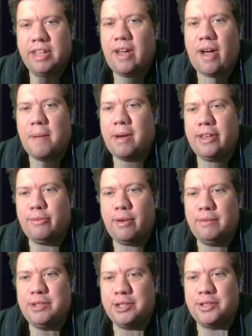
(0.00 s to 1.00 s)
Yeah, I might as
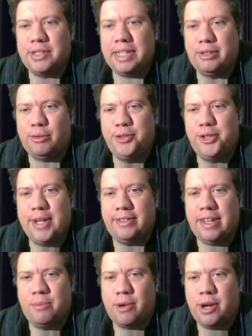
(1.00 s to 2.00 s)
well have just said, told you
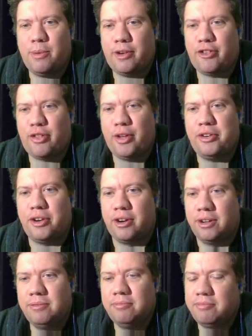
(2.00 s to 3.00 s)
guys, hey, we're going to watch
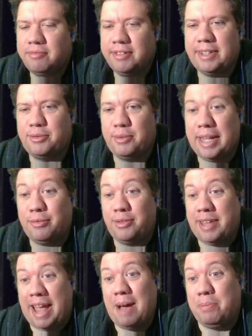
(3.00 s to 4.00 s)
Thunder. Because that's
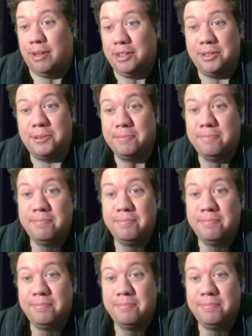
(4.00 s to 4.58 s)
what's happened.